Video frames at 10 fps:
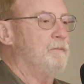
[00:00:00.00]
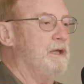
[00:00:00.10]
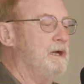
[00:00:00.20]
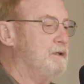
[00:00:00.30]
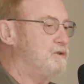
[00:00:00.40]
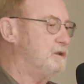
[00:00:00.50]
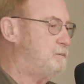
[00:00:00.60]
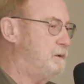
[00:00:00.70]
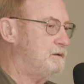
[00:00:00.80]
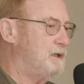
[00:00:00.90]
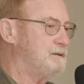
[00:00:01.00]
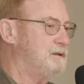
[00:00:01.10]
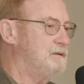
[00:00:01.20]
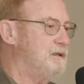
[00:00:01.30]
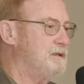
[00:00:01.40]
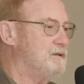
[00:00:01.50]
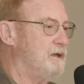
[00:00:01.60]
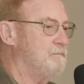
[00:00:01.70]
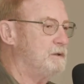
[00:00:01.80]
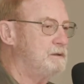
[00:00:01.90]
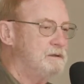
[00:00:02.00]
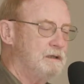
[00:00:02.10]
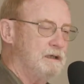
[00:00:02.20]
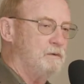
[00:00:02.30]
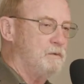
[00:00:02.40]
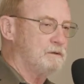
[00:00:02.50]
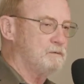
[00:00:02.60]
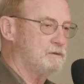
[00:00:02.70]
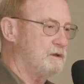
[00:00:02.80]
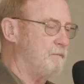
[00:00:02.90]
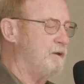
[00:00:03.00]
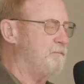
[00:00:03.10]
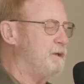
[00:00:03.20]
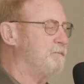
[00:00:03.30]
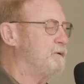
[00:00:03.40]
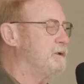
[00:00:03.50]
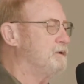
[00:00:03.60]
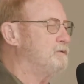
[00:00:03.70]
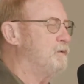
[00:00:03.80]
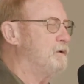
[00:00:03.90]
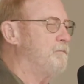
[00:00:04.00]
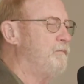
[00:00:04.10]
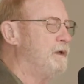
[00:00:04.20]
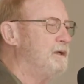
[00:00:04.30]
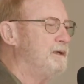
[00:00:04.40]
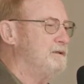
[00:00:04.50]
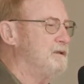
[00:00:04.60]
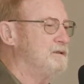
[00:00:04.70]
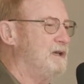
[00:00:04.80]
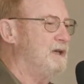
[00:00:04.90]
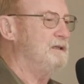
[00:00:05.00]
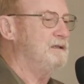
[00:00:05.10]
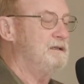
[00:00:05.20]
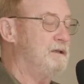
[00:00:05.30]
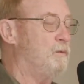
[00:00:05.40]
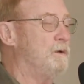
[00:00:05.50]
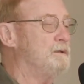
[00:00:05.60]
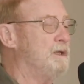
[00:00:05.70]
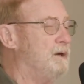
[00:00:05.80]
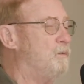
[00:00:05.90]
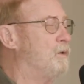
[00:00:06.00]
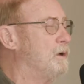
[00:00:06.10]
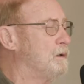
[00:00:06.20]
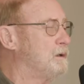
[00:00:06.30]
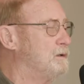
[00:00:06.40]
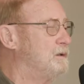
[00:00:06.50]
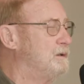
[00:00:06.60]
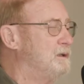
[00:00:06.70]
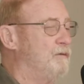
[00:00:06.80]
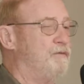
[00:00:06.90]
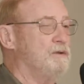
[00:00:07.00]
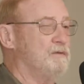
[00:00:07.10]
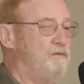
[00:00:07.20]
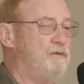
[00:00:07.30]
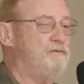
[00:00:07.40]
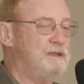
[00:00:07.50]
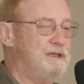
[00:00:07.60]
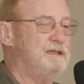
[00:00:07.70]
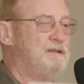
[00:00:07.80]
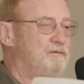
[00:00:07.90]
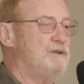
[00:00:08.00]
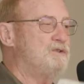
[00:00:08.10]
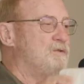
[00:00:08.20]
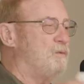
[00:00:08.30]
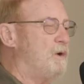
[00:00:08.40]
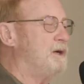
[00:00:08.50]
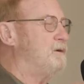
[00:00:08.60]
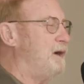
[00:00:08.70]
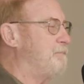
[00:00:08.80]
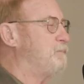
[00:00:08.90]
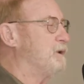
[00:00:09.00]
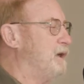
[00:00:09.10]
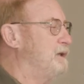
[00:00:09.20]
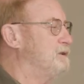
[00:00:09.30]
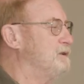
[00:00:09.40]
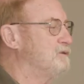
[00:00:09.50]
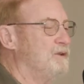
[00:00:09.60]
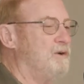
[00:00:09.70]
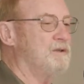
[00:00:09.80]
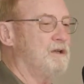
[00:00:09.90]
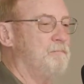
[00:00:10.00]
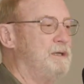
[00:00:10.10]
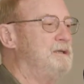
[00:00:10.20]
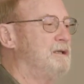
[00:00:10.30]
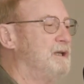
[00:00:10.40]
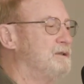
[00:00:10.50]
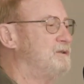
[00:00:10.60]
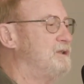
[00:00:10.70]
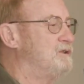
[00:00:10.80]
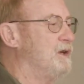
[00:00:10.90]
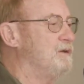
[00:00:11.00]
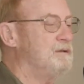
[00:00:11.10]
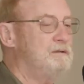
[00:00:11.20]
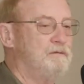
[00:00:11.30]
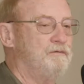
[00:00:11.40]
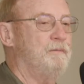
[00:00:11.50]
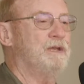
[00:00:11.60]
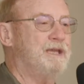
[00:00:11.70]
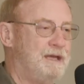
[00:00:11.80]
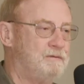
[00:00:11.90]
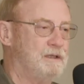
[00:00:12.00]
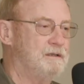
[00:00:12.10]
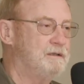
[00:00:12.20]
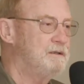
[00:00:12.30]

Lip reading: And I had just been elected to the assembly, and I worked with some of the people in this room to say it will not work if there's 50 individual water applications that all compete against each other from the county.